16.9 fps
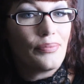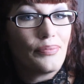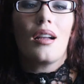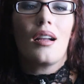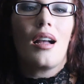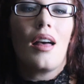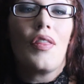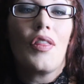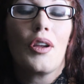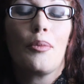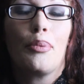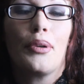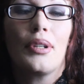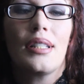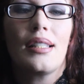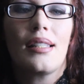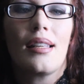A gothic
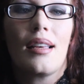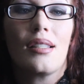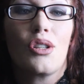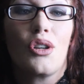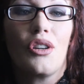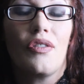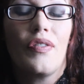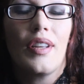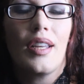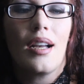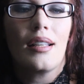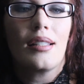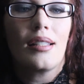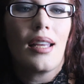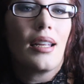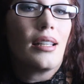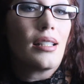princess her
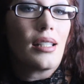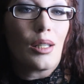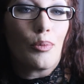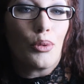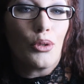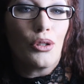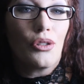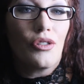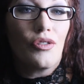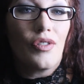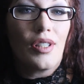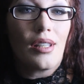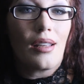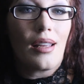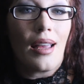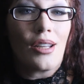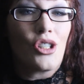fiancé
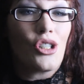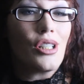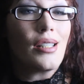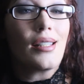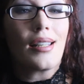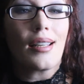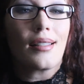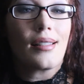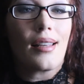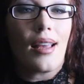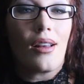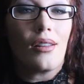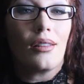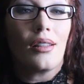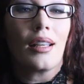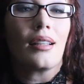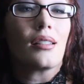disapproves as she sticks
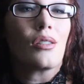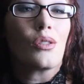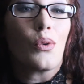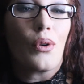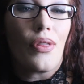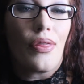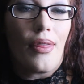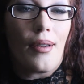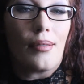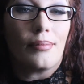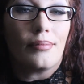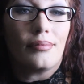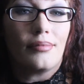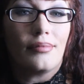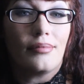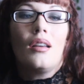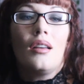out like a sore thumb.
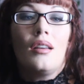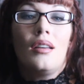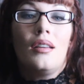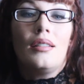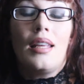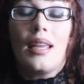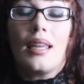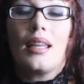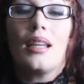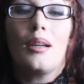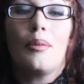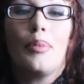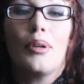Taking a